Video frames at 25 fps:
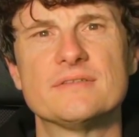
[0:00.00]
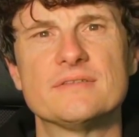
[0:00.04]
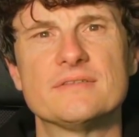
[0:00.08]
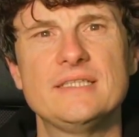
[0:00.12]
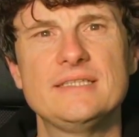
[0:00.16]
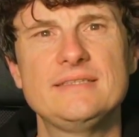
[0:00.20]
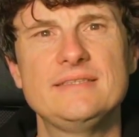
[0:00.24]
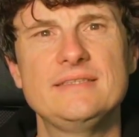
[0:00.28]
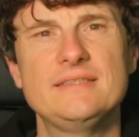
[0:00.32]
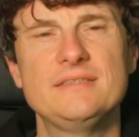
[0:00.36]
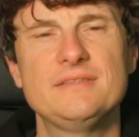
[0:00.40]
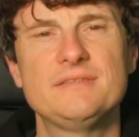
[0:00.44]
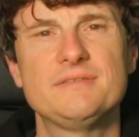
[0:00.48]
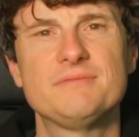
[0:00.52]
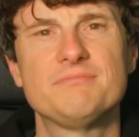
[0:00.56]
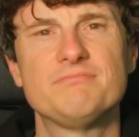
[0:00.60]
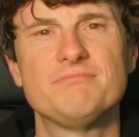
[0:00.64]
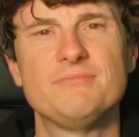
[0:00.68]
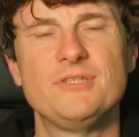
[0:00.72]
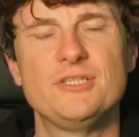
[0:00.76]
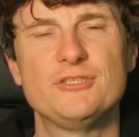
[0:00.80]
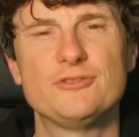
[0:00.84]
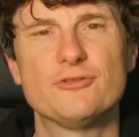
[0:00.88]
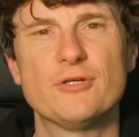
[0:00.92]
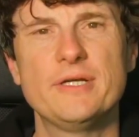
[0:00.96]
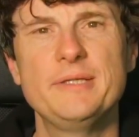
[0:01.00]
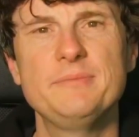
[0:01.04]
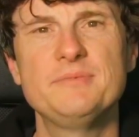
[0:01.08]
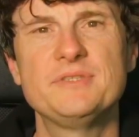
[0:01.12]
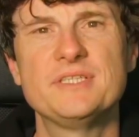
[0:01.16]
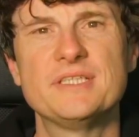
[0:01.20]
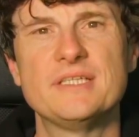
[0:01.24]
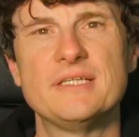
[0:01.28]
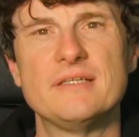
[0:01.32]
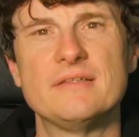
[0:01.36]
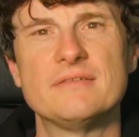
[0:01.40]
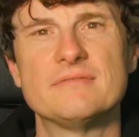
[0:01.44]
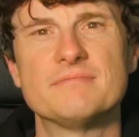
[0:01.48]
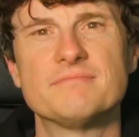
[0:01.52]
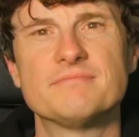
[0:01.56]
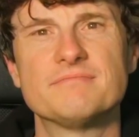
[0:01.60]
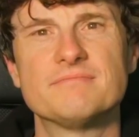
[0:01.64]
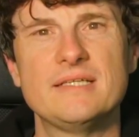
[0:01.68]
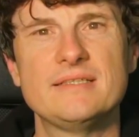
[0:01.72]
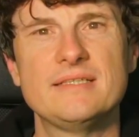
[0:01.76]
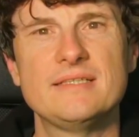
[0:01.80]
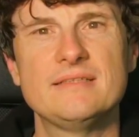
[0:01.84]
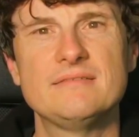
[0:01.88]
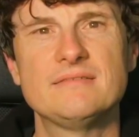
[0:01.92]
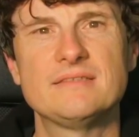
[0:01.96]
This is your dream team.
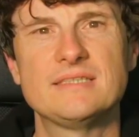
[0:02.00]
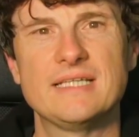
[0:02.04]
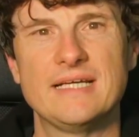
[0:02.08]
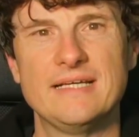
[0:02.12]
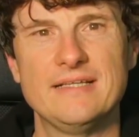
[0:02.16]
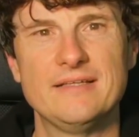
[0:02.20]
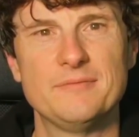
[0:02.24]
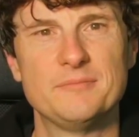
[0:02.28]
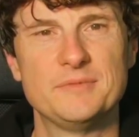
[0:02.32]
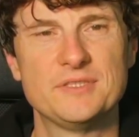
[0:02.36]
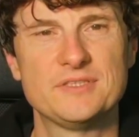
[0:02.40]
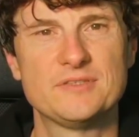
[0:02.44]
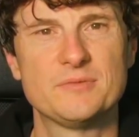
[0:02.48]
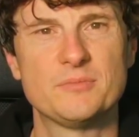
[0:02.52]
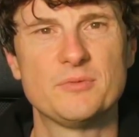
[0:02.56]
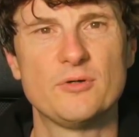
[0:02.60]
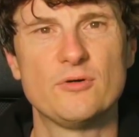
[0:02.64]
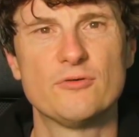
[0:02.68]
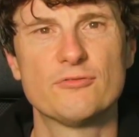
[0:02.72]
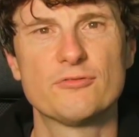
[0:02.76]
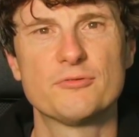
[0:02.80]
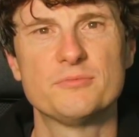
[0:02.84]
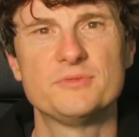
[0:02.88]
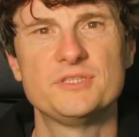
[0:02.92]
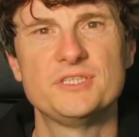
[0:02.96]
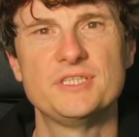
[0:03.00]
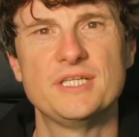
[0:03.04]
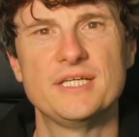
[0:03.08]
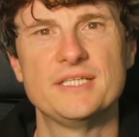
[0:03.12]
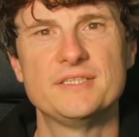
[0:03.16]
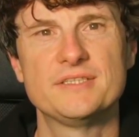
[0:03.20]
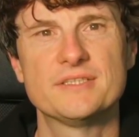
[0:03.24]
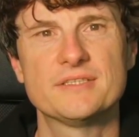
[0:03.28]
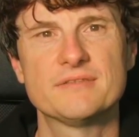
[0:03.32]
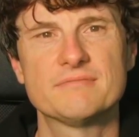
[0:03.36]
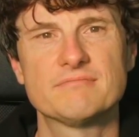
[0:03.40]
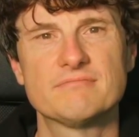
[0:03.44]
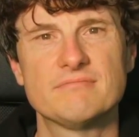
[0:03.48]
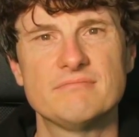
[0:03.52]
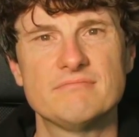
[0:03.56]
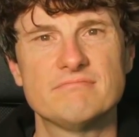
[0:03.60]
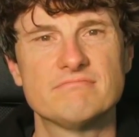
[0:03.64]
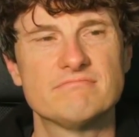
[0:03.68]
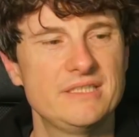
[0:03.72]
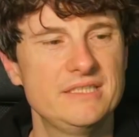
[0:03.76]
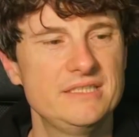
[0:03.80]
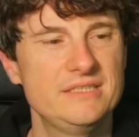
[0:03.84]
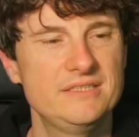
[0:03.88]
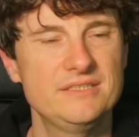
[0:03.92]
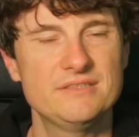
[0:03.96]
And then Taylor missed a ball from Jadeja,
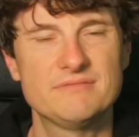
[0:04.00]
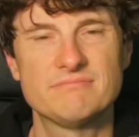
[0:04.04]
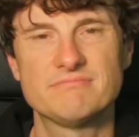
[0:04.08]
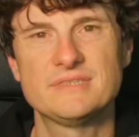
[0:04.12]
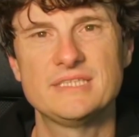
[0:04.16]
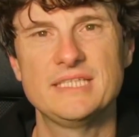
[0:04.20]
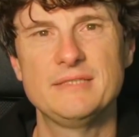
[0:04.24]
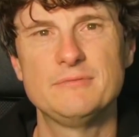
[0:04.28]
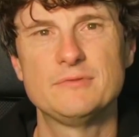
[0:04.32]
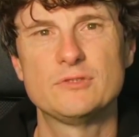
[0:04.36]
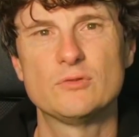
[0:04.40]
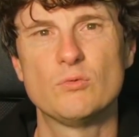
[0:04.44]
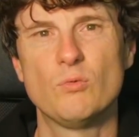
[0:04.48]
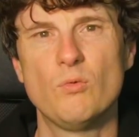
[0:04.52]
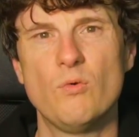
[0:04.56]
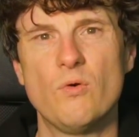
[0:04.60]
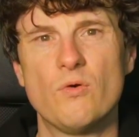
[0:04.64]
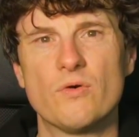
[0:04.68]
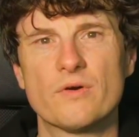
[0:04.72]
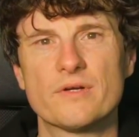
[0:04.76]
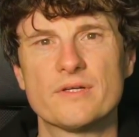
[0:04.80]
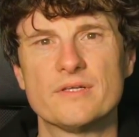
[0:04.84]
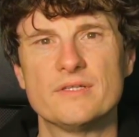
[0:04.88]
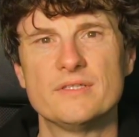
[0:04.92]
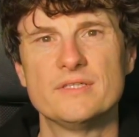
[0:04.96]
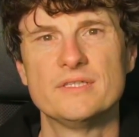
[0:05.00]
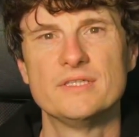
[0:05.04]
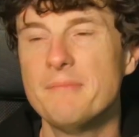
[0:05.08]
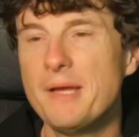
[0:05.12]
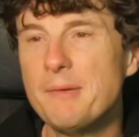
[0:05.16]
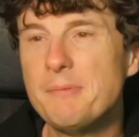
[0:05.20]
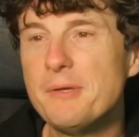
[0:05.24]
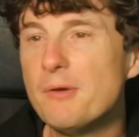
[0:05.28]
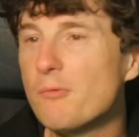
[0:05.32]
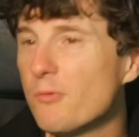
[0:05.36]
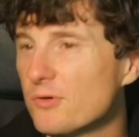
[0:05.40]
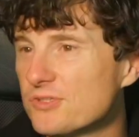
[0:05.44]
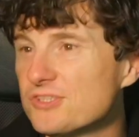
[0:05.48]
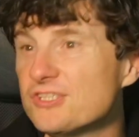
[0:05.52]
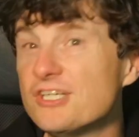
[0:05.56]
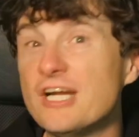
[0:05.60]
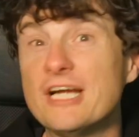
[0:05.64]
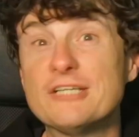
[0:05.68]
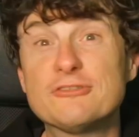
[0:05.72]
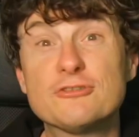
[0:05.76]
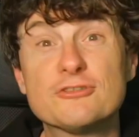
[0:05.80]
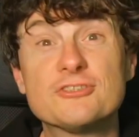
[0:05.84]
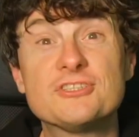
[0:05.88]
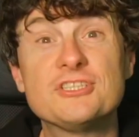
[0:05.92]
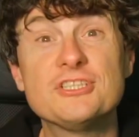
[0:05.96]
and he just seemed to walk. Maybe it wasn't
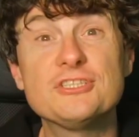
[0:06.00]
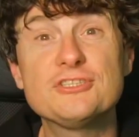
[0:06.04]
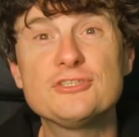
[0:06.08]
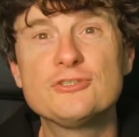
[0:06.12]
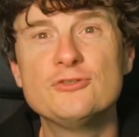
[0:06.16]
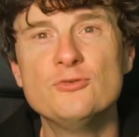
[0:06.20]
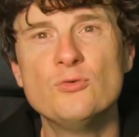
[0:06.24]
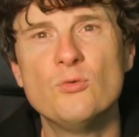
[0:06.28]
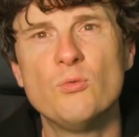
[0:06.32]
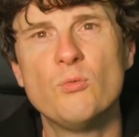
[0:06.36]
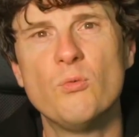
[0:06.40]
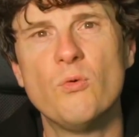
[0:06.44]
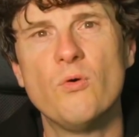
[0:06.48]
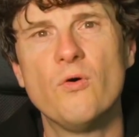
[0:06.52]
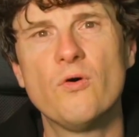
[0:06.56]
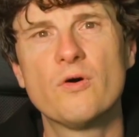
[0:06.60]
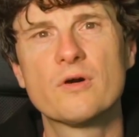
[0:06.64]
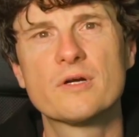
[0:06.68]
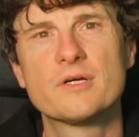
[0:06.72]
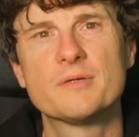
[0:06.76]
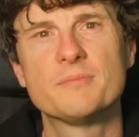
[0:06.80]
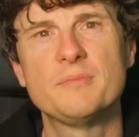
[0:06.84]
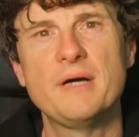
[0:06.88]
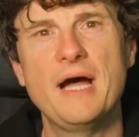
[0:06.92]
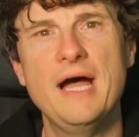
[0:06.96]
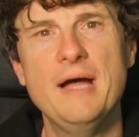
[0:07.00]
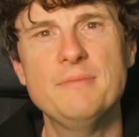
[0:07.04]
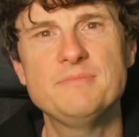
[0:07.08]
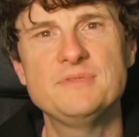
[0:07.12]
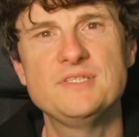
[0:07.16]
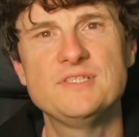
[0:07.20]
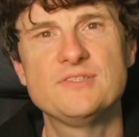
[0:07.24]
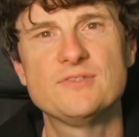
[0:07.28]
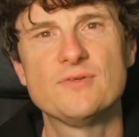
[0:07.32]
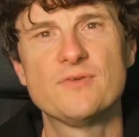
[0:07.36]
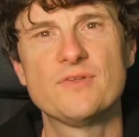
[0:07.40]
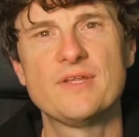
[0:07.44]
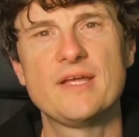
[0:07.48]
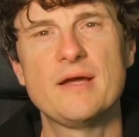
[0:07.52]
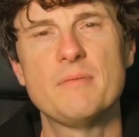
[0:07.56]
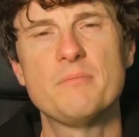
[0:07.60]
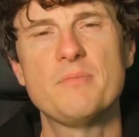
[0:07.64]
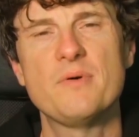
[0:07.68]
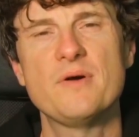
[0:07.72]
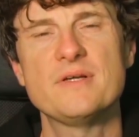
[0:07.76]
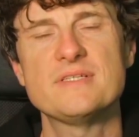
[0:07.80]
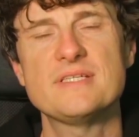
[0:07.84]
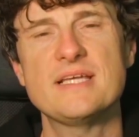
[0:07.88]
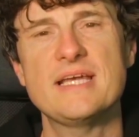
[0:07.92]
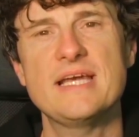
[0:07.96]
a traditional walk, perhaps he saw the
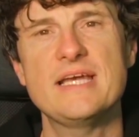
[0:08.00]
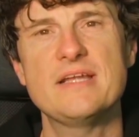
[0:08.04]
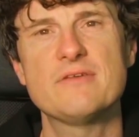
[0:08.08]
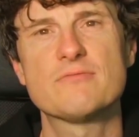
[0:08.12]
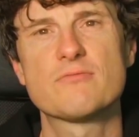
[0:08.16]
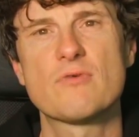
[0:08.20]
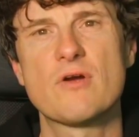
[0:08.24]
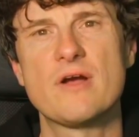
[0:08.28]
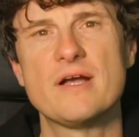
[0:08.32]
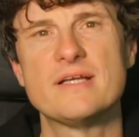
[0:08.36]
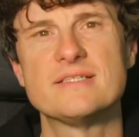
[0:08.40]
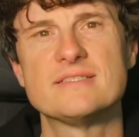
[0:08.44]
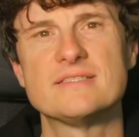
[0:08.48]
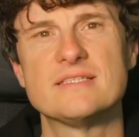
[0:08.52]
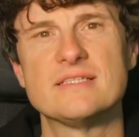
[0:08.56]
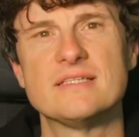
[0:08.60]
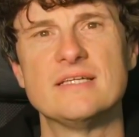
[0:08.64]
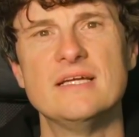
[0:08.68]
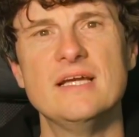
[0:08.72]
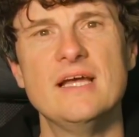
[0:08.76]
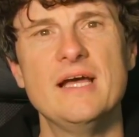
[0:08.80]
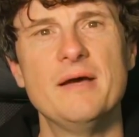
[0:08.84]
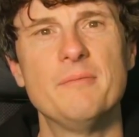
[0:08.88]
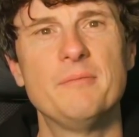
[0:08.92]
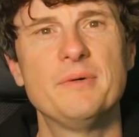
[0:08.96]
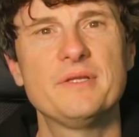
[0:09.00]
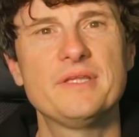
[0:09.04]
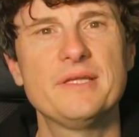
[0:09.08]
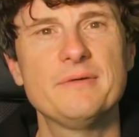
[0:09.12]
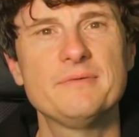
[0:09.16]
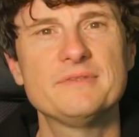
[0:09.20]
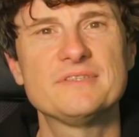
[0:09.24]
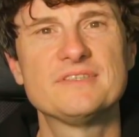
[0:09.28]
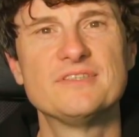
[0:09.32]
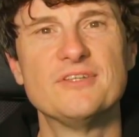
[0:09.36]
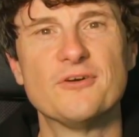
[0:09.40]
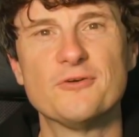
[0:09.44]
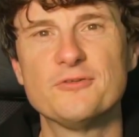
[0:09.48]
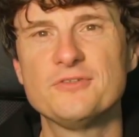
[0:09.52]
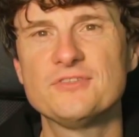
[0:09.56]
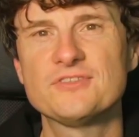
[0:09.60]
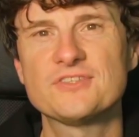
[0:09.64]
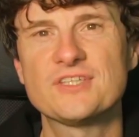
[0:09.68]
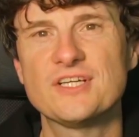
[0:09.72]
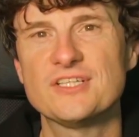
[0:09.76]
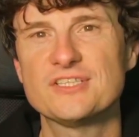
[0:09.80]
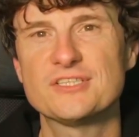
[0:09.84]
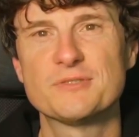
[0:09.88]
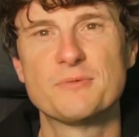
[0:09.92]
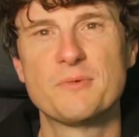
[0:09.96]
umpire's hand rising, but there was no
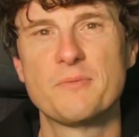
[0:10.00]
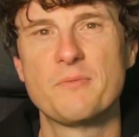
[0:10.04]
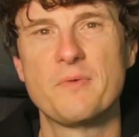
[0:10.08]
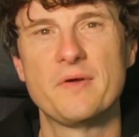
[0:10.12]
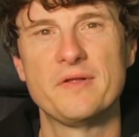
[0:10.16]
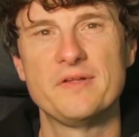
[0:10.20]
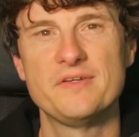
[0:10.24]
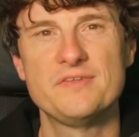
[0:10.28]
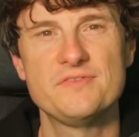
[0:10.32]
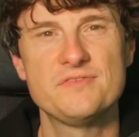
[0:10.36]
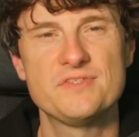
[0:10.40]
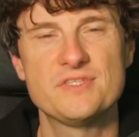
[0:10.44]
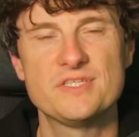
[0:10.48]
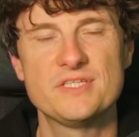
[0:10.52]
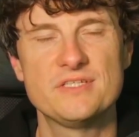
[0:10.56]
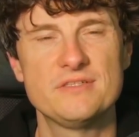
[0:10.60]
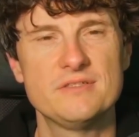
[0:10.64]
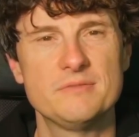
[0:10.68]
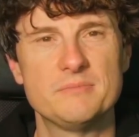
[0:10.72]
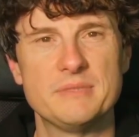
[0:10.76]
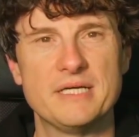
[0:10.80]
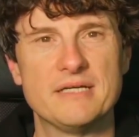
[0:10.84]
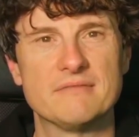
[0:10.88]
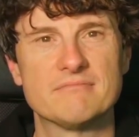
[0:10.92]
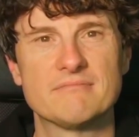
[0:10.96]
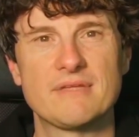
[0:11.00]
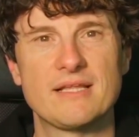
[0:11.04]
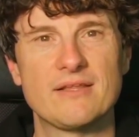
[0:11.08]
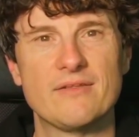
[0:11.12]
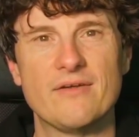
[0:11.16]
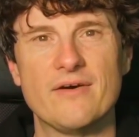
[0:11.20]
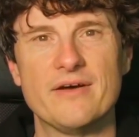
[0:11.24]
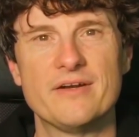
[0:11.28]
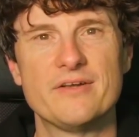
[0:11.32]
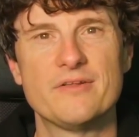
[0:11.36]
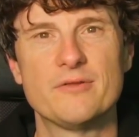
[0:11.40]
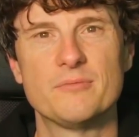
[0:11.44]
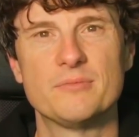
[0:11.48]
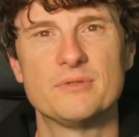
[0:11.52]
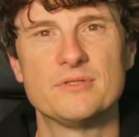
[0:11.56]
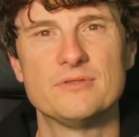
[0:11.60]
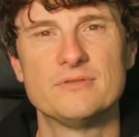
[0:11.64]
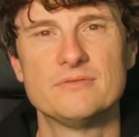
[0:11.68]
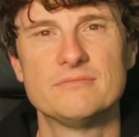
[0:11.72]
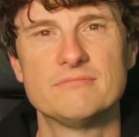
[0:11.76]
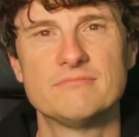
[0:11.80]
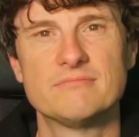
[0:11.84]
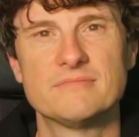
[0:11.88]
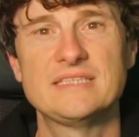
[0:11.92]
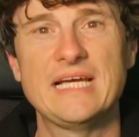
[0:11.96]
discussion with Williamson about the line of the ball.
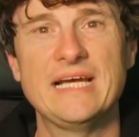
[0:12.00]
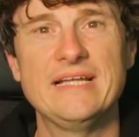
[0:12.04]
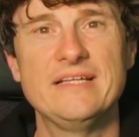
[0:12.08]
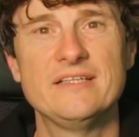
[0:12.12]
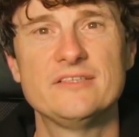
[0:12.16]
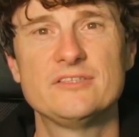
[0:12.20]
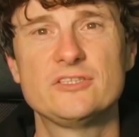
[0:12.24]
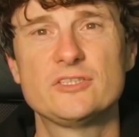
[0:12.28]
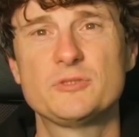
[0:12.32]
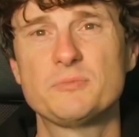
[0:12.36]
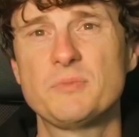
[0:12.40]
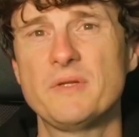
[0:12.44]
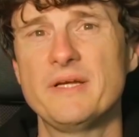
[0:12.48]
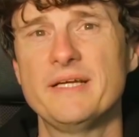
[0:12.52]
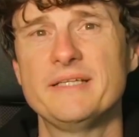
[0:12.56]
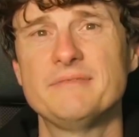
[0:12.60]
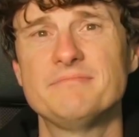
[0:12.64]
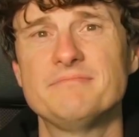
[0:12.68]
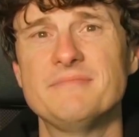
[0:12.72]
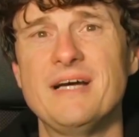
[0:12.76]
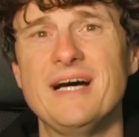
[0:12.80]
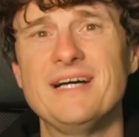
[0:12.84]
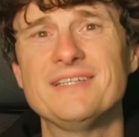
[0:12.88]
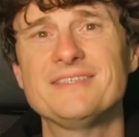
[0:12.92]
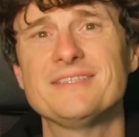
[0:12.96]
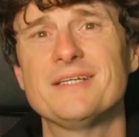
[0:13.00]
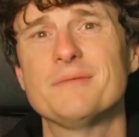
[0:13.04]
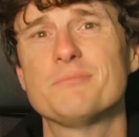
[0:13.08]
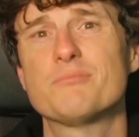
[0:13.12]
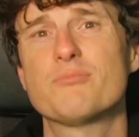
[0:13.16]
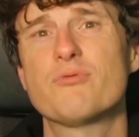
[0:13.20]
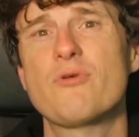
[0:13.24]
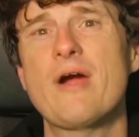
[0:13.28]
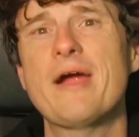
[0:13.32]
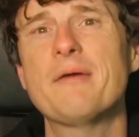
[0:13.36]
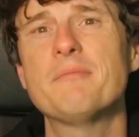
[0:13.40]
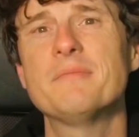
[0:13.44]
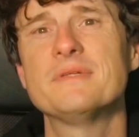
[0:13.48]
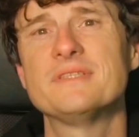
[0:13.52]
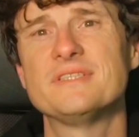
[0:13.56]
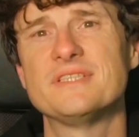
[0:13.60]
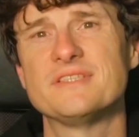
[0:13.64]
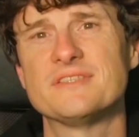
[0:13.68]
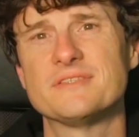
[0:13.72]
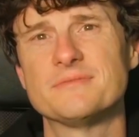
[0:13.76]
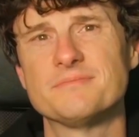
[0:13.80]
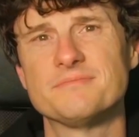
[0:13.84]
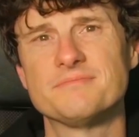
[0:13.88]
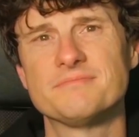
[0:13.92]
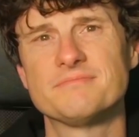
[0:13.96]
Taylor displayed utter
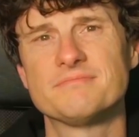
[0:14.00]
pragmatism.